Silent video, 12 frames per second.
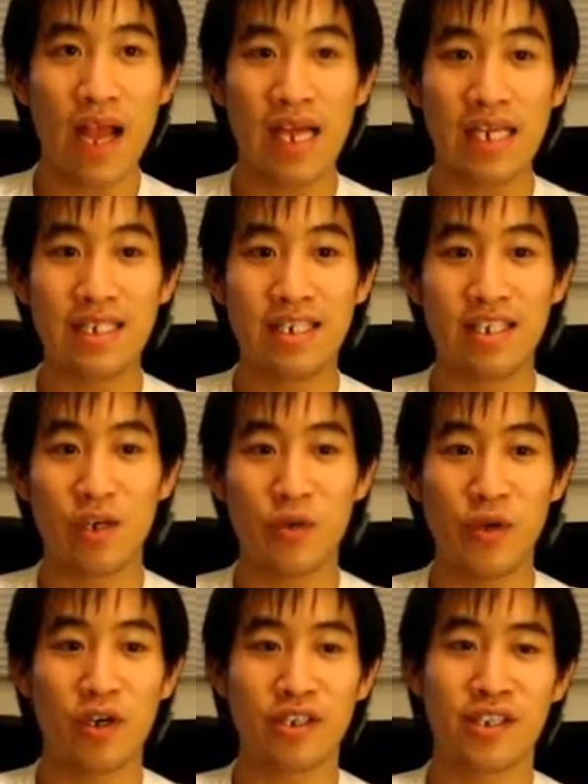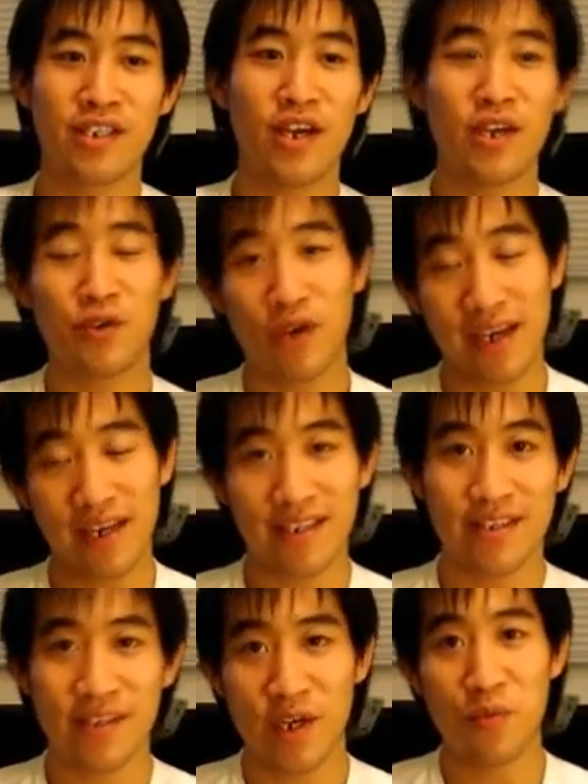and we got
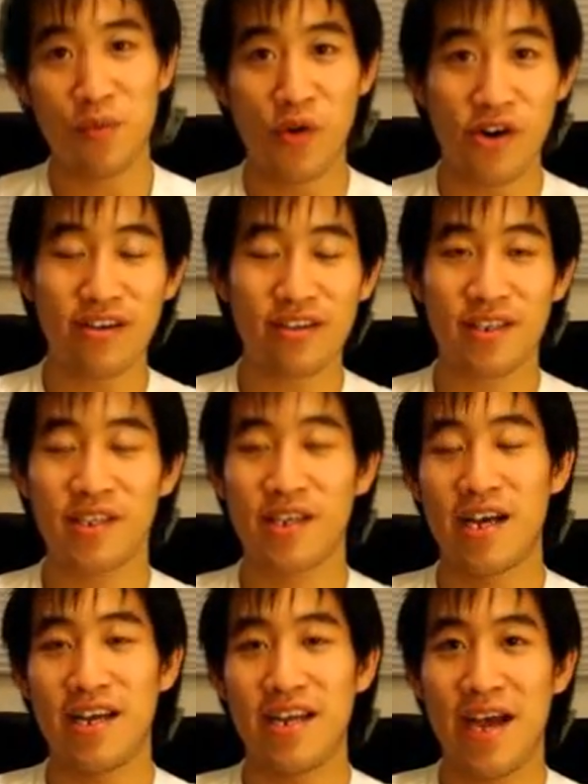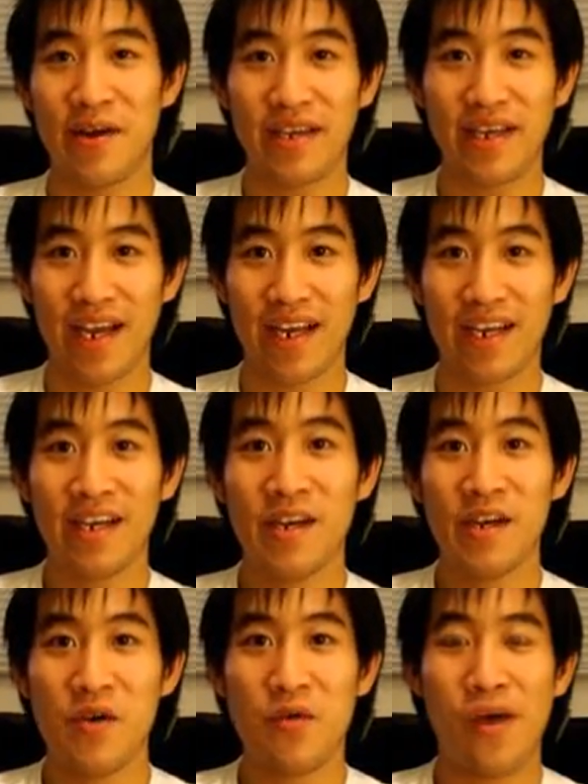sidetracked somewhat now and again
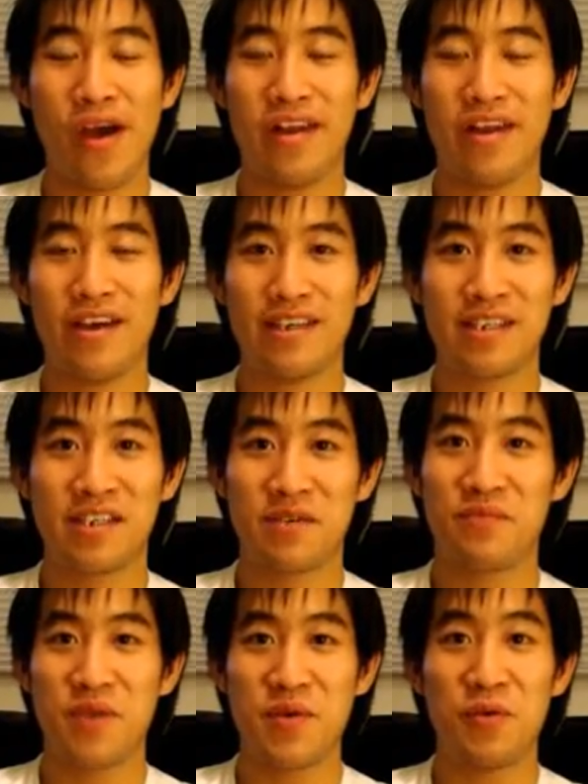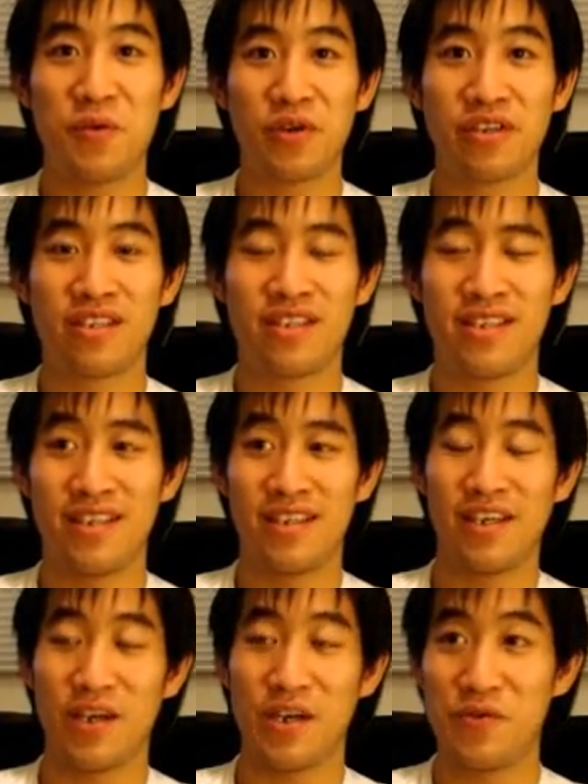when some people wanted to
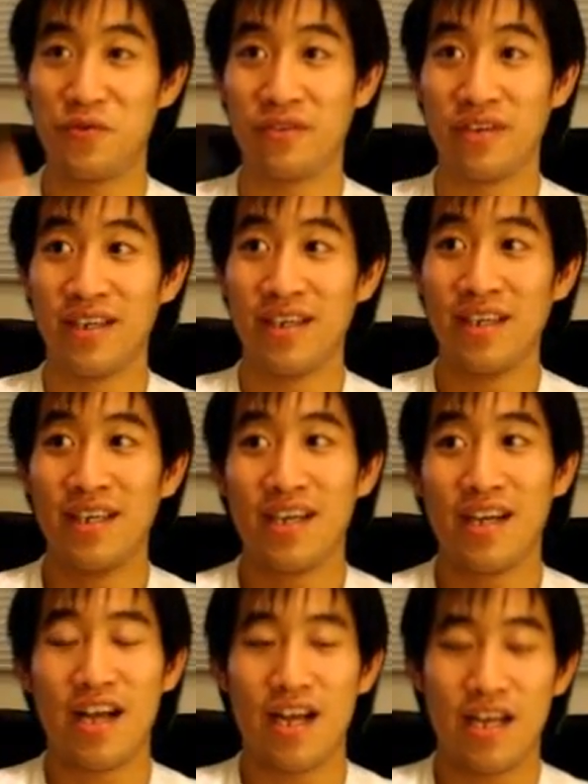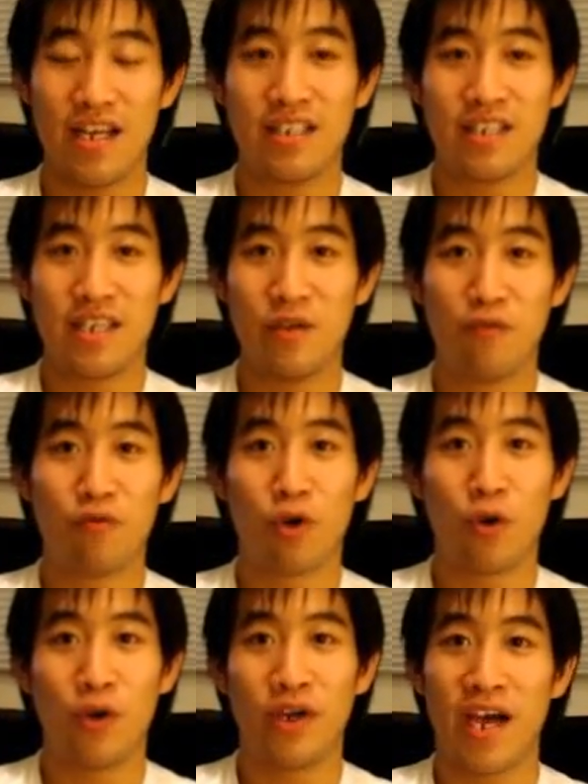go and into the
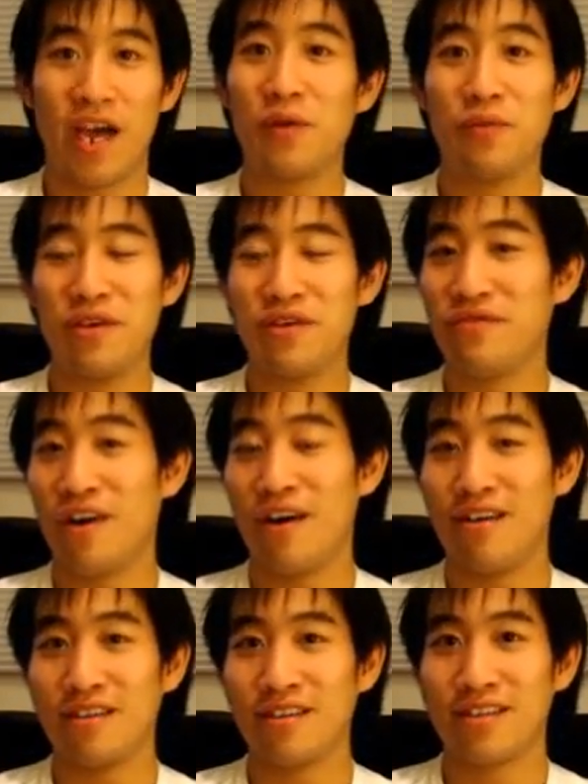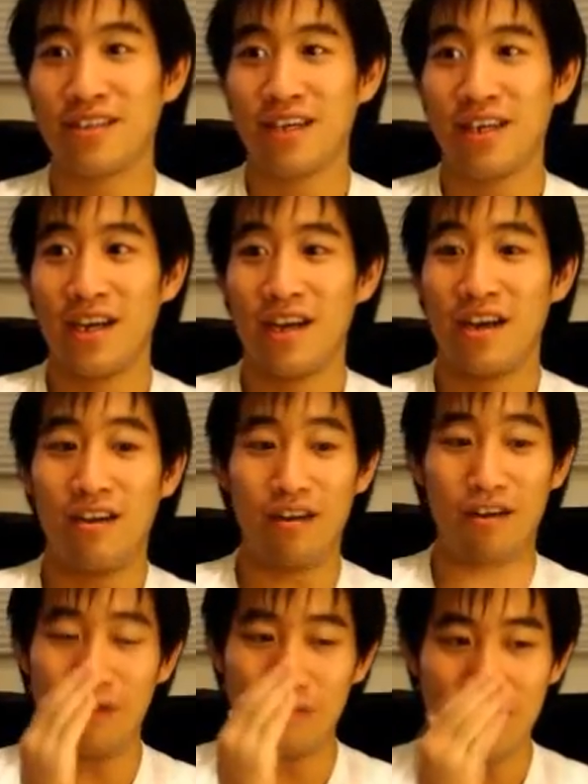Royal Academy of Arts,
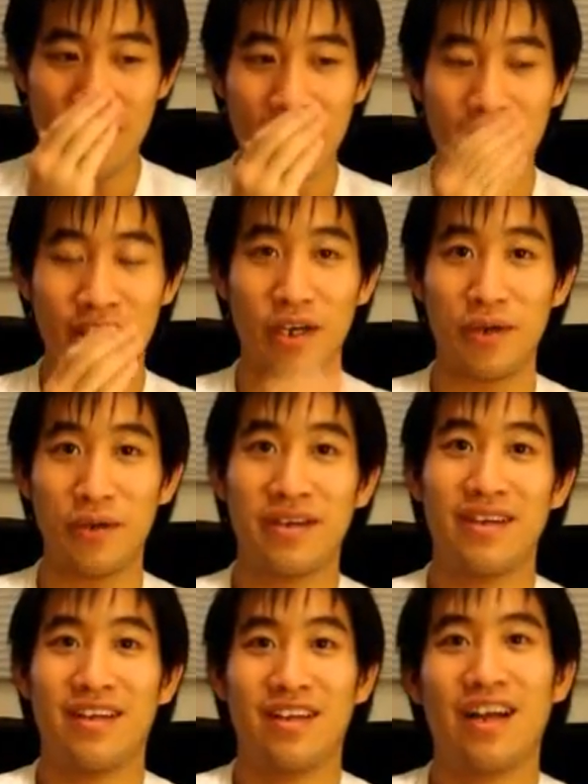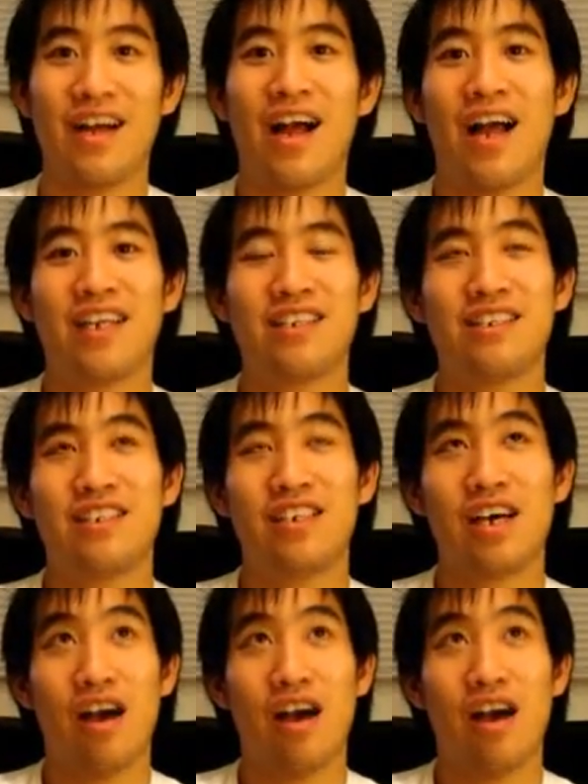Renetto, and